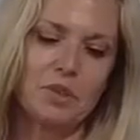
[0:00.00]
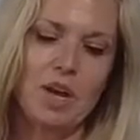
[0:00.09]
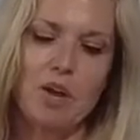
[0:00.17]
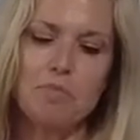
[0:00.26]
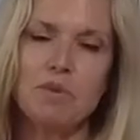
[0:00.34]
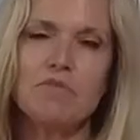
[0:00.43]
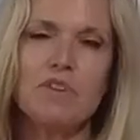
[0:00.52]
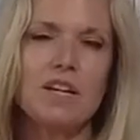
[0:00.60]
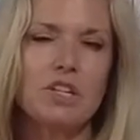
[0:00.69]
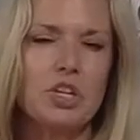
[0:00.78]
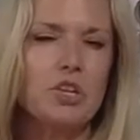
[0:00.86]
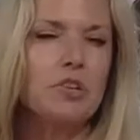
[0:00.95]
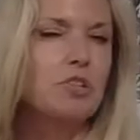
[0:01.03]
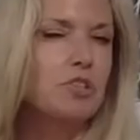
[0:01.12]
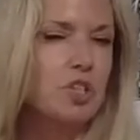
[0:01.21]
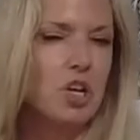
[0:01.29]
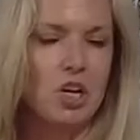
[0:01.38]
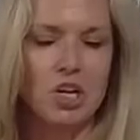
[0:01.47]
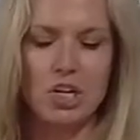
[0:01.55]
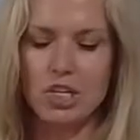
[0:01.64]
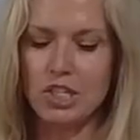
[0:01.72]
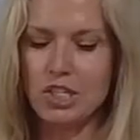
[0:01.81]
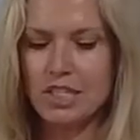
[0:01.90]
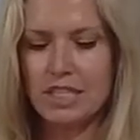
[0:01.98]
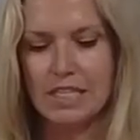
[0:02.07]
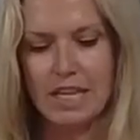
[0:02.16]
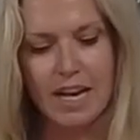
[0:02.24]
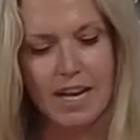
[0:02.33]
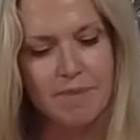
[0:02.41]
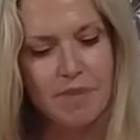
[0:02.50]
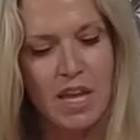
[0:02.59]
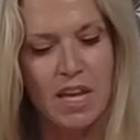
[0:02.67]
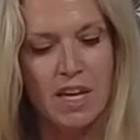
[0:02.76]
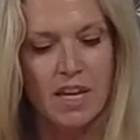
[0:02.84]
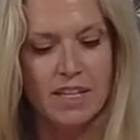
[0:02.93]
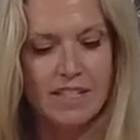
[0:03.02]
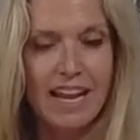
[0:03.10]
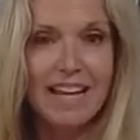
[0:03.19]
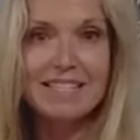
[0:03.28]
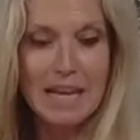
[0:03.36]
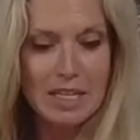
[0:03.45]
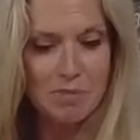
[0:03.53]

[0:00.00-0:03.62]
helping find cures all the time. Today is Dad's